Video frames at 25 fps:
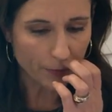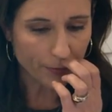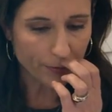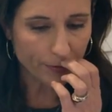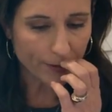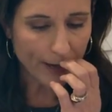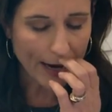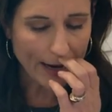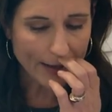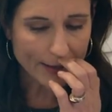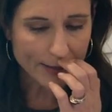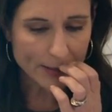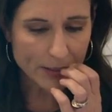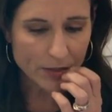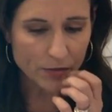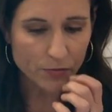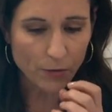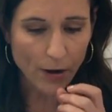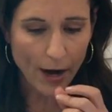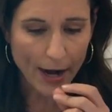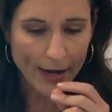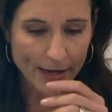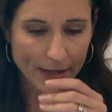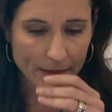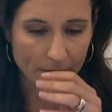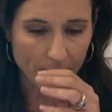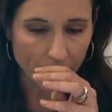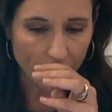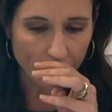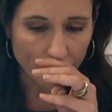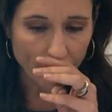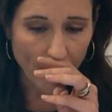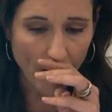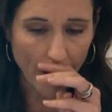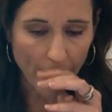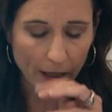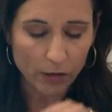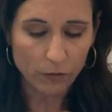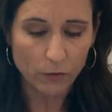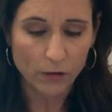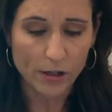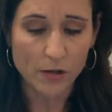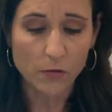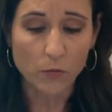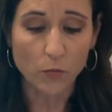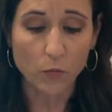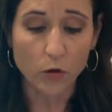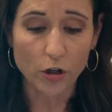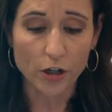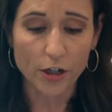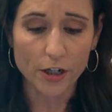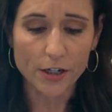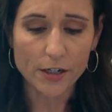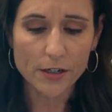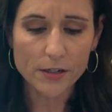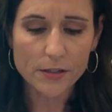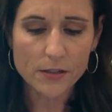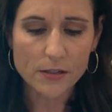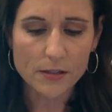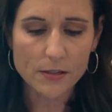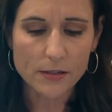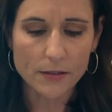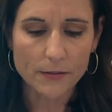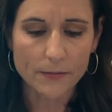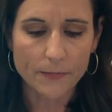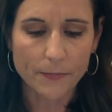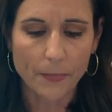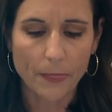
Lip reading: practice writing the following words.